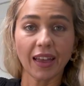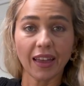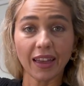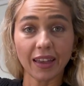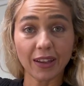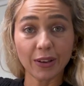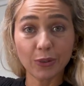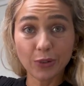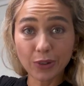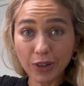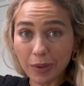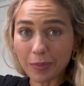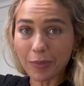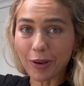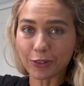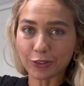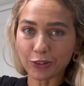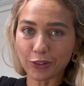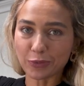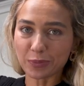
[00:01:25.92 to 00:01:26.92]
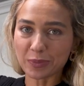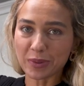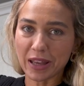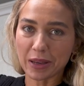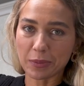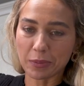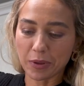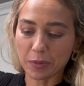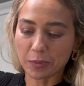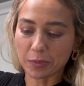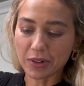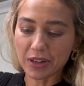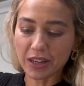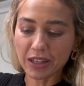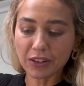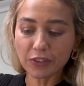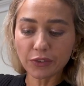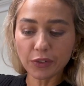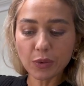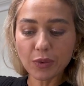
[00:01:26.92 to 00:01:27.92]
A good amount of black pepper, and
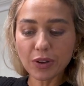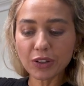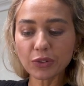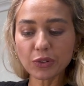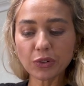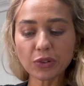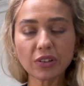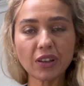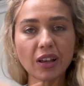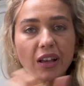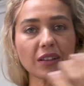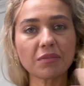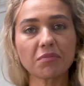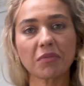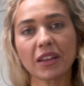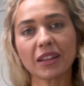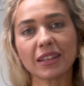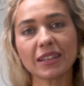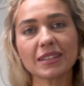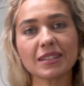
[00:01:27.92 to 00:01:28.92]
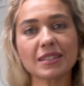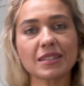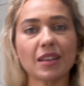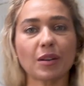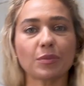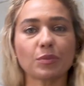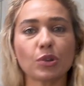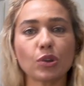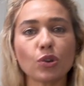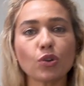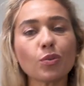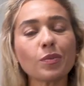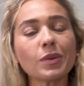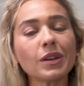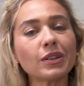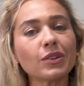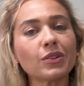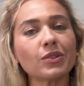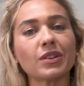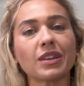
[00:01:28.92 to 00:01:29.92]
if you want you can add in some
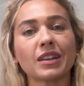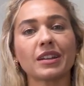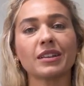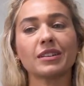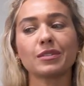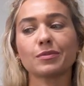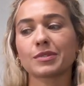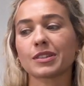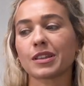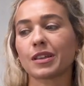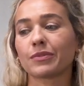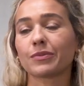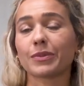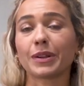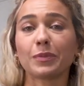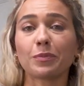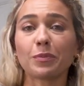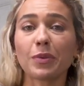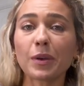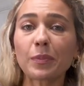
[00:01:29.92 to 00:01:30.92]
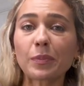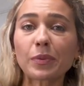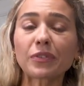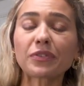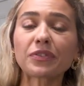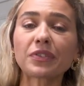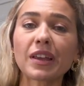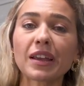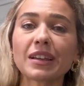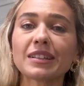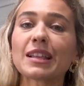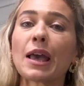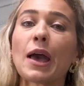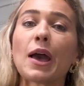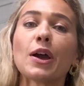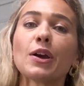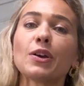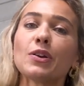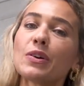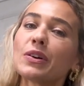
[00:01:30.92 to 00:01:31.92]
cumin, you can add in some red pepper flakes.
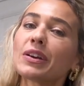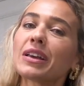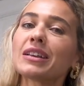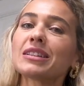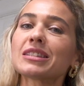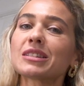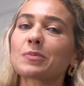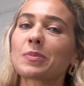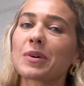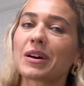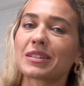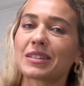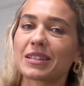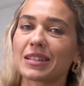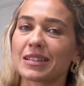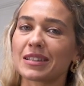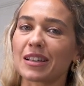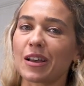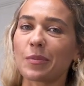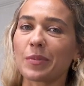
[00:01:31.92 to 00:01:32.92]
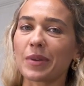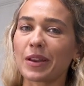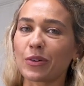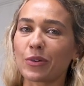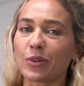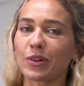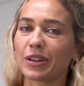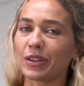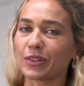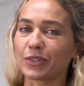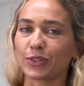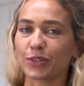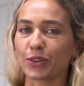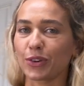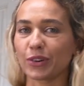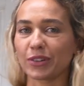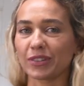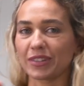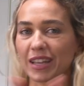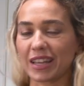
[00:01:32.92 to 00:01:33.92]
You can spice this up according to
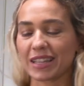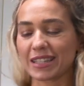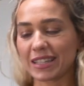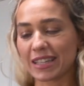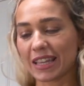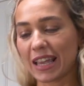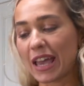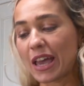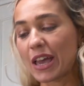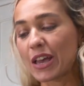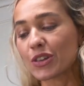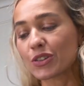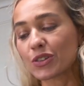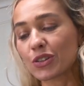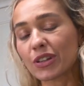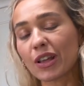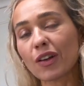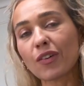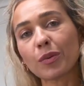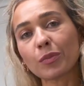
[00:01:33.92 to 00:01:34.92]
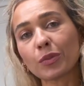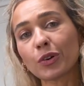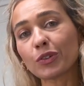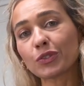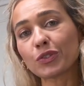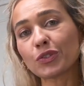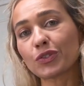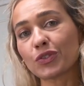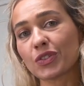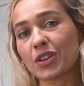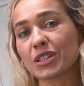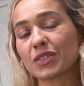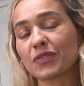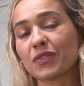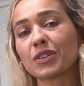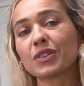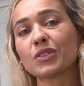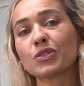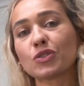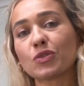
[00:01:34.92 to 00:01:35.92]
your taste. So now I'm going to
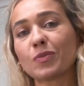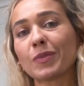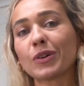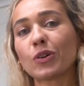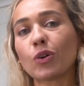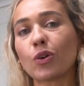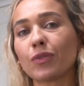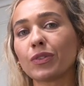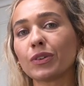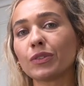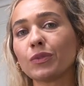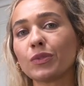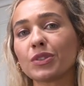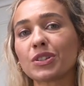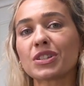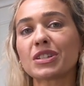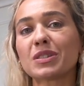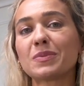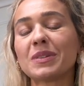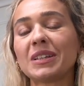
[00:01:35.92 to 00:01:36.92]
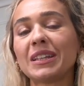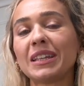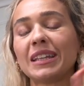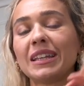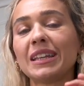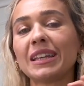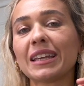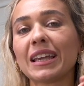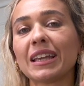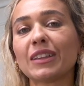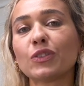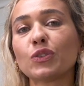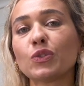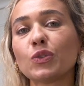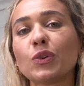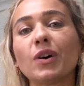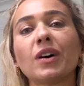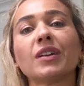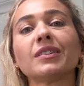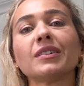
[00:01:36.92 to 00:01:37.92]
transfer this to my oven, which has been heating at
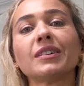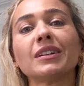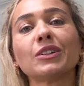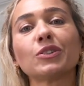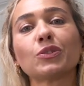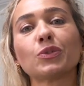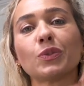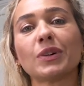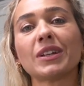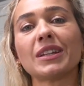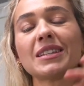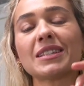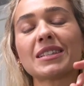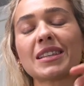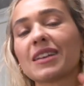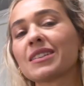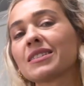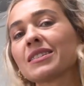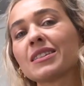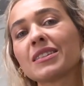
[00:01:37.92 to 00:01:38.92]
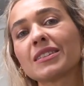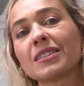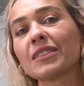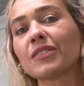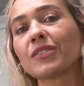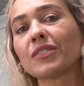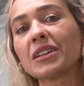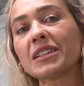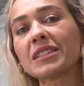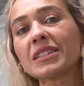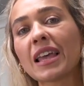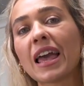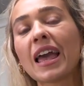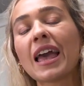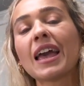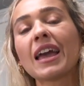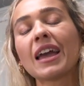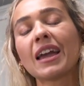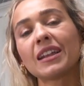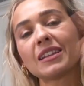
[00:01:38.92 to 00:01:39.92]
220 Celsius degrees,
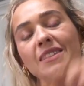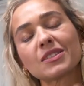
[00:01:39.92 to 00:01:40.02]
and